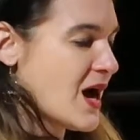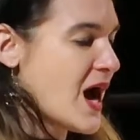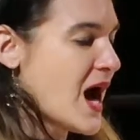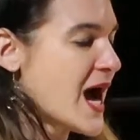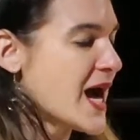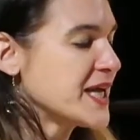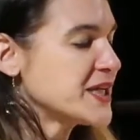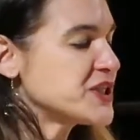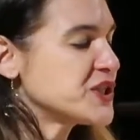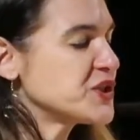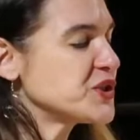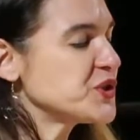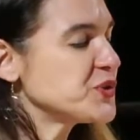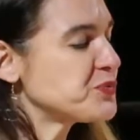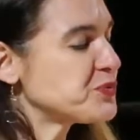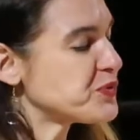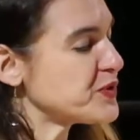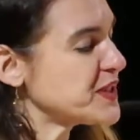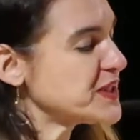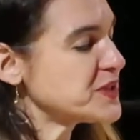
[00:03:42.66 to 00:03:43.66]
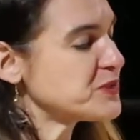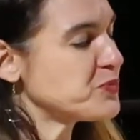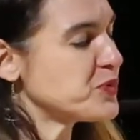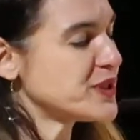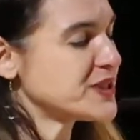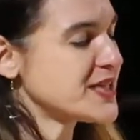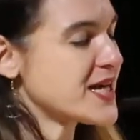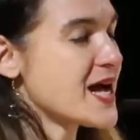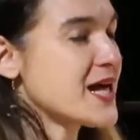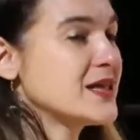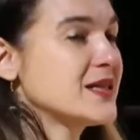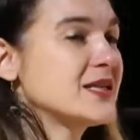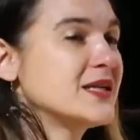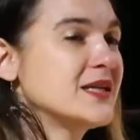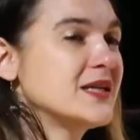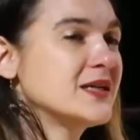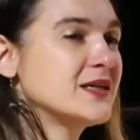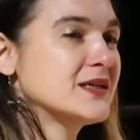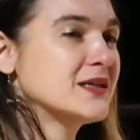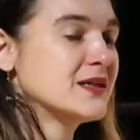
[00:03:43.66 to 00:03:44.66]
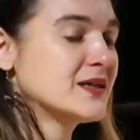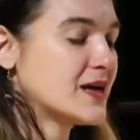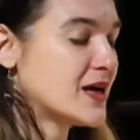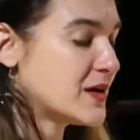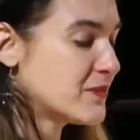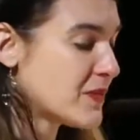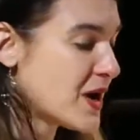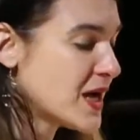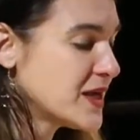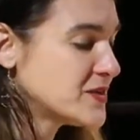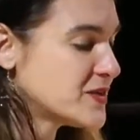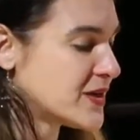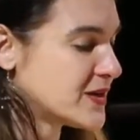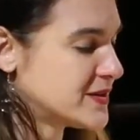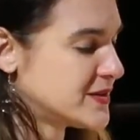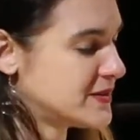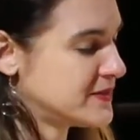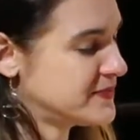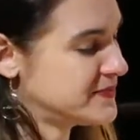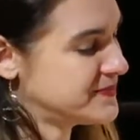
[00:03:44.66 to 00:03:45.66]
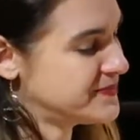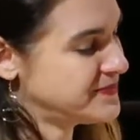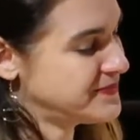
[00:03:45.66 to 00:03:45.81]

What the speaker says: I too print mortality on my daughter.